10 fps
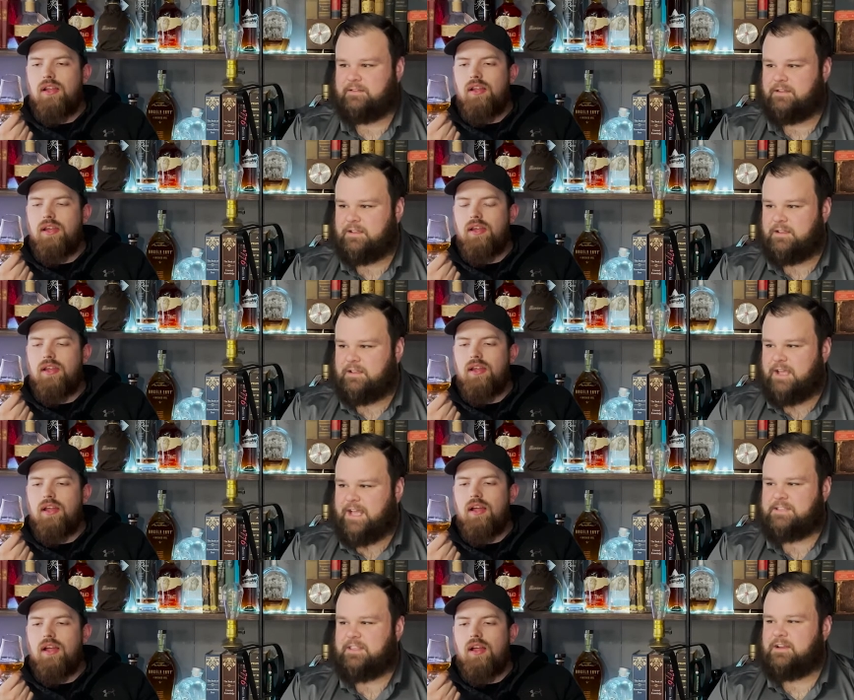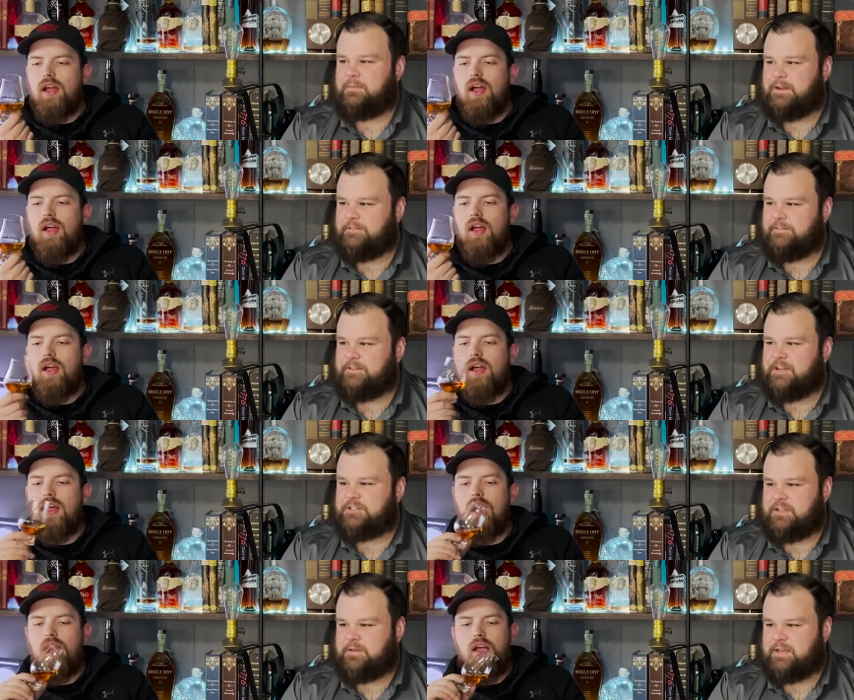Speaker 1: Yeah. Has a little bit of a finish
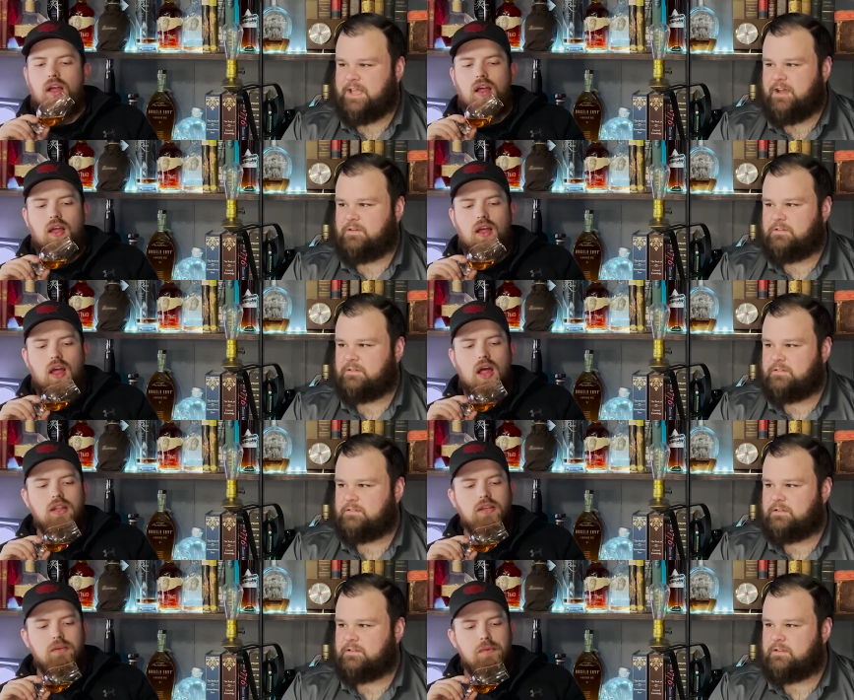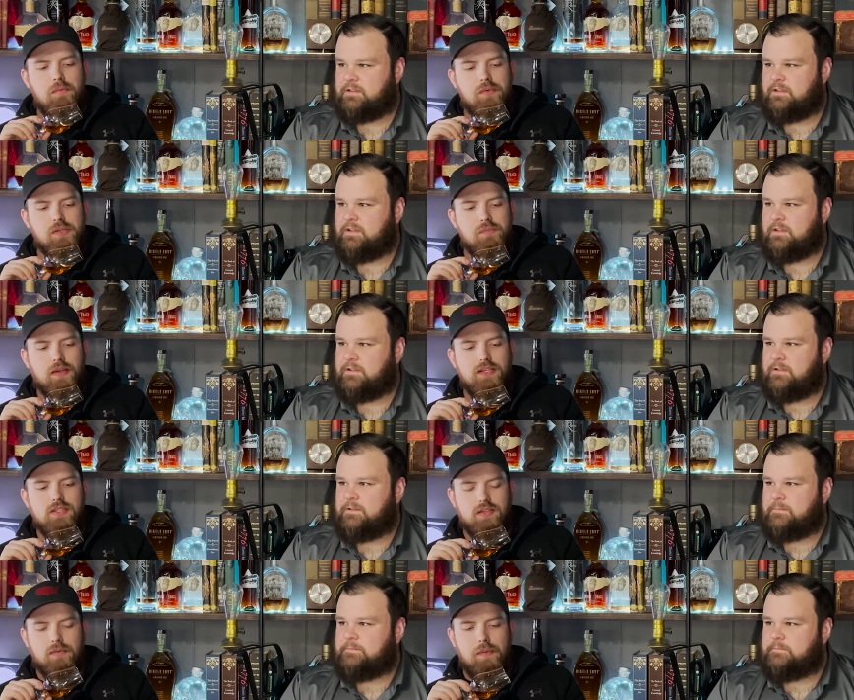to it now.
Speaker 2: A little bit more spice
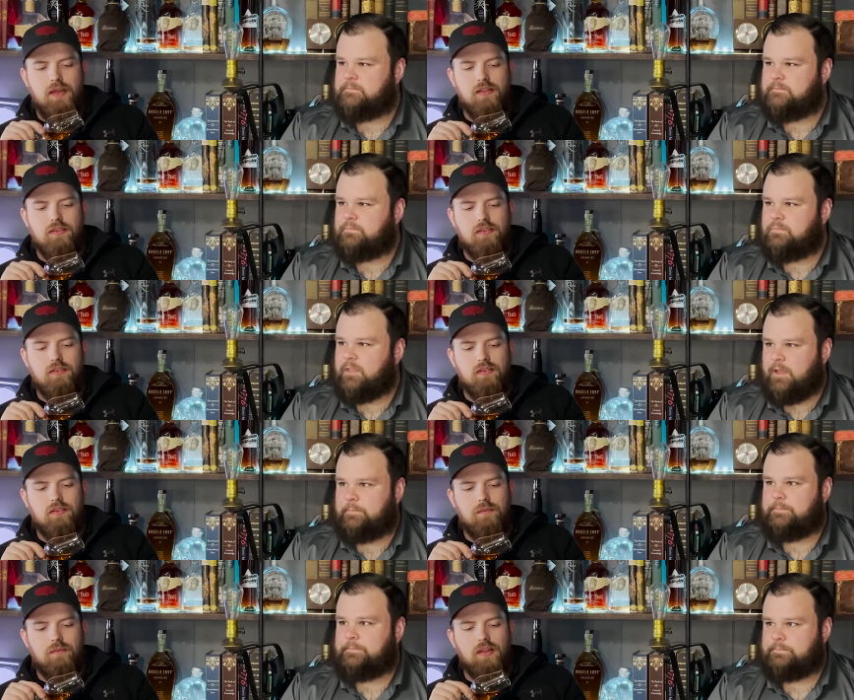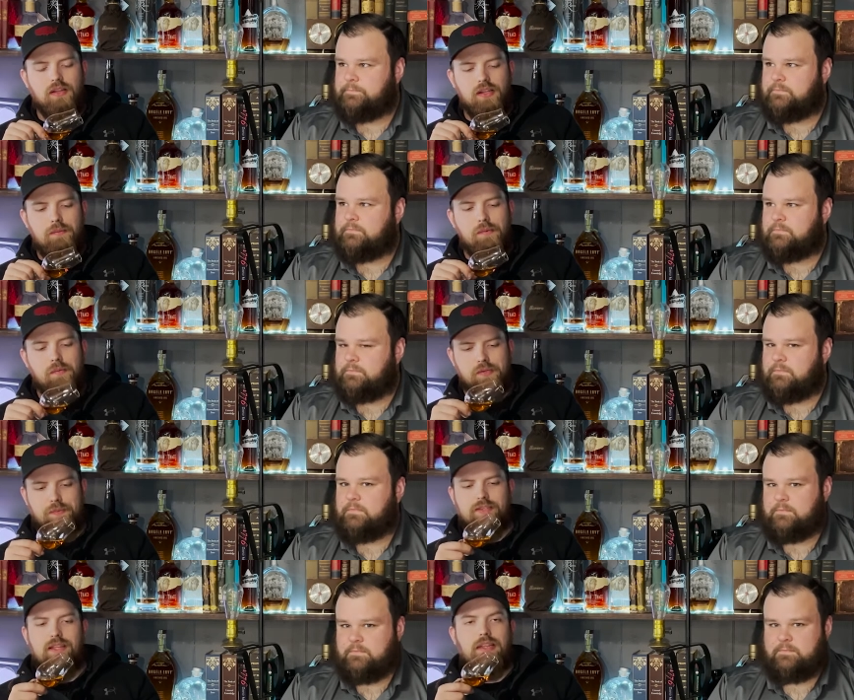on the palate.
Speaker 1: Yeah.
Speaker 2: A little bit more spice.
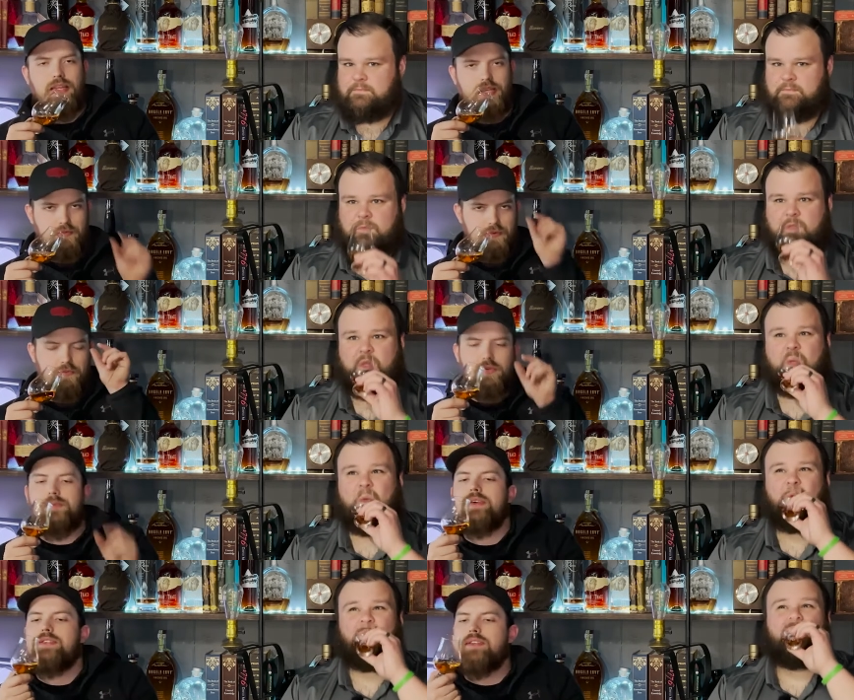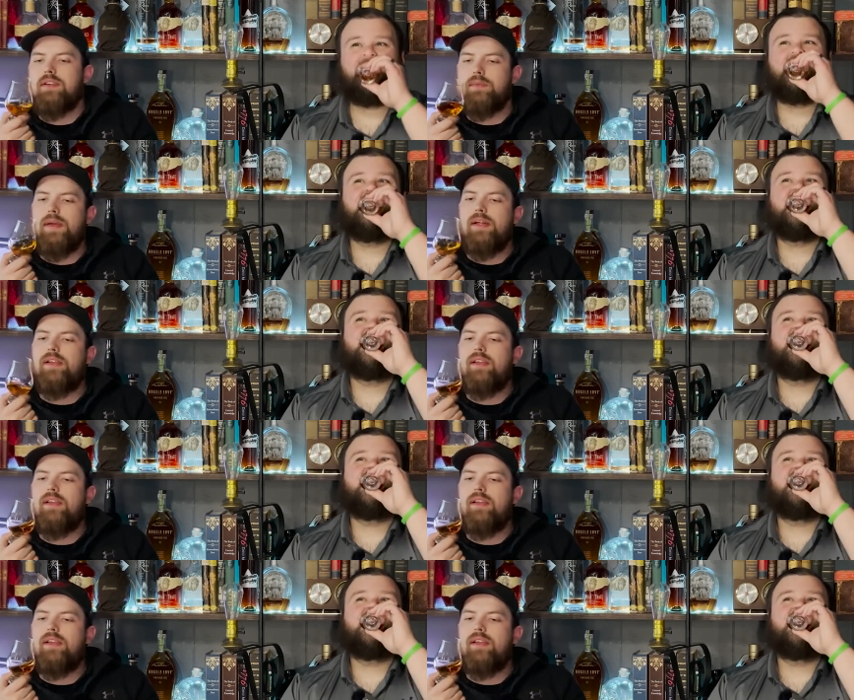A little bit more spice though on the palate.